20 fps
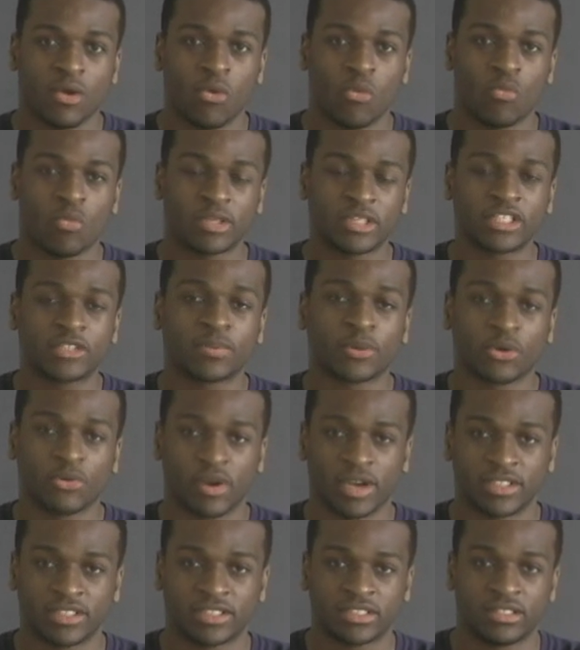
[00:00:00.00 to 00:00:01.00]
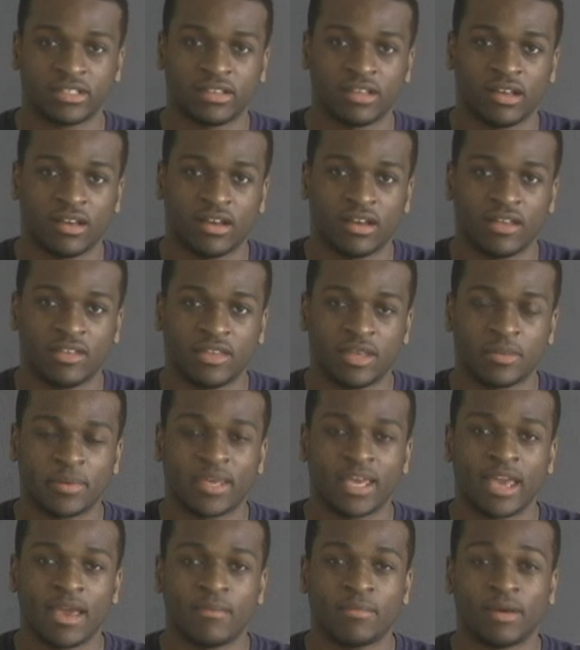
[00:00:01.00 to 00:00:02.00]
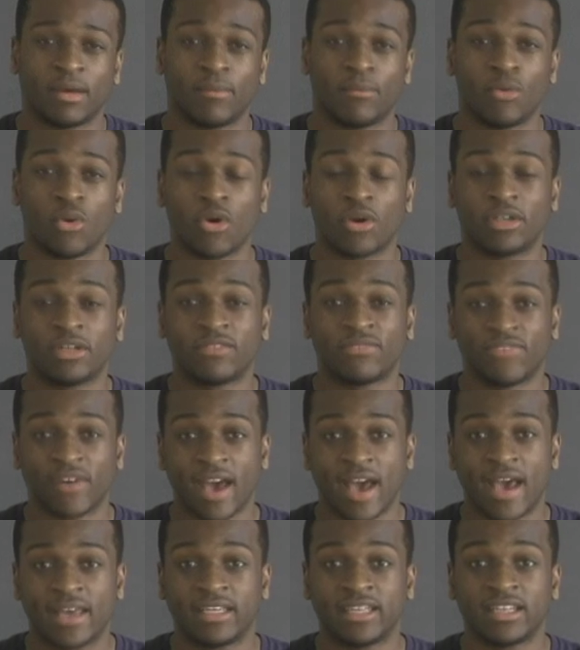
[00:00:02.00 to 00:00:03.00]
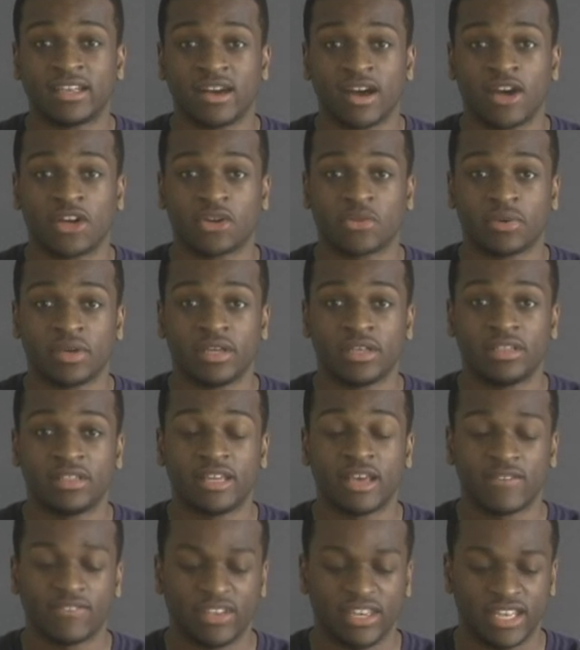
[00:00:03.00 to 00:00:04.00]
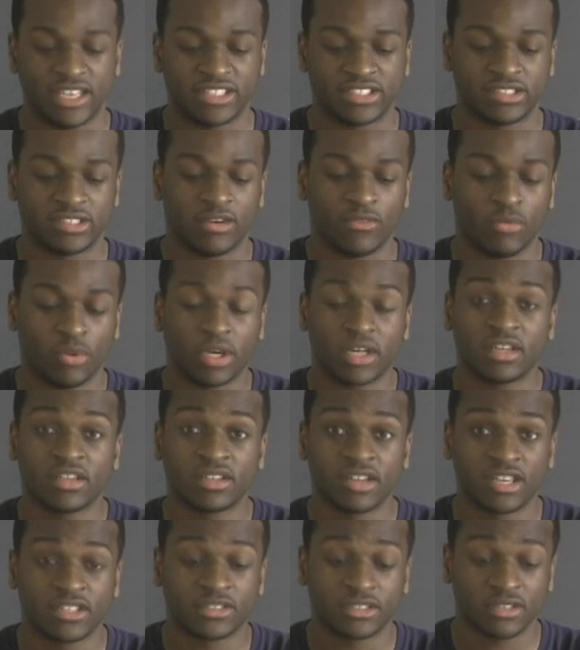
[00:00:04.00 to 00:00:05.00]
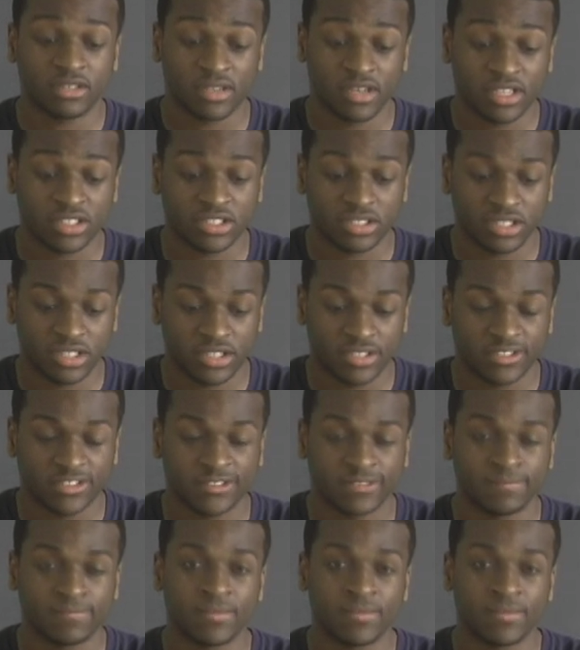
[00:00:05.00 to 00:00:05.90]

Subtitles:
With this progression, there became a more defined and concrete definition of what a concussion is.